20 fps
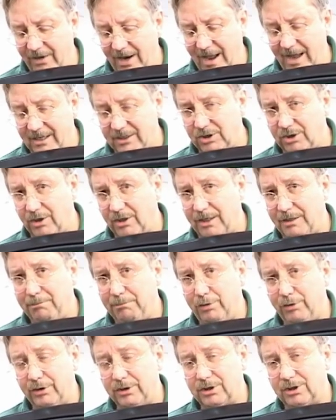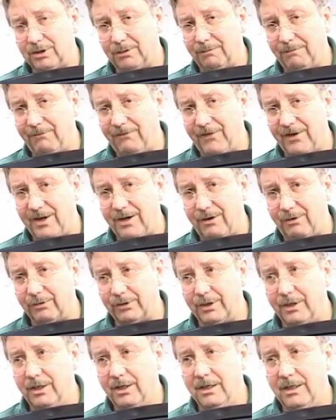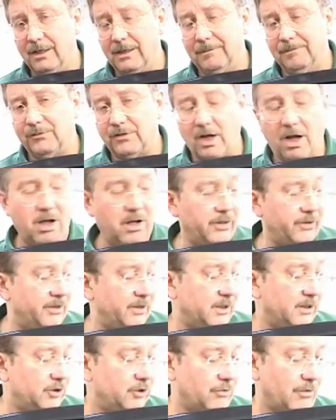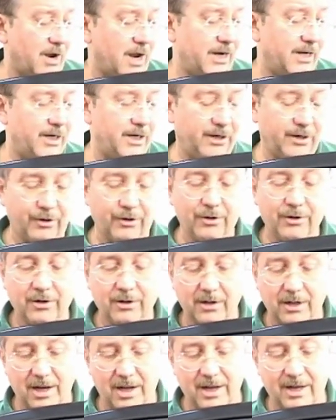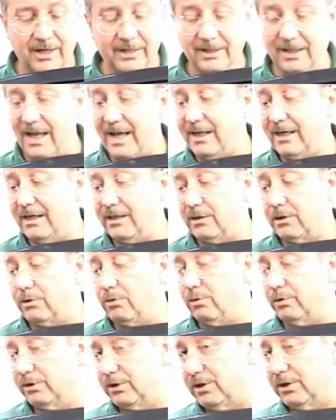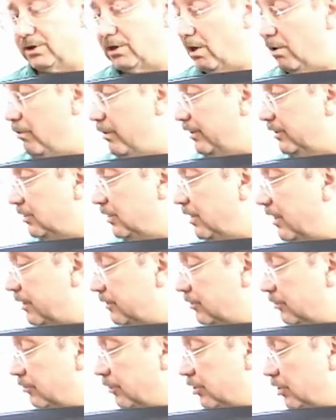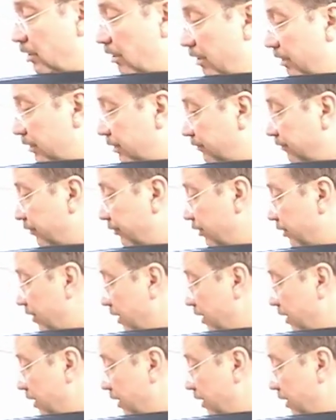to actually put some felt on this right here. Uh, and that, of course, is always an extra charge for the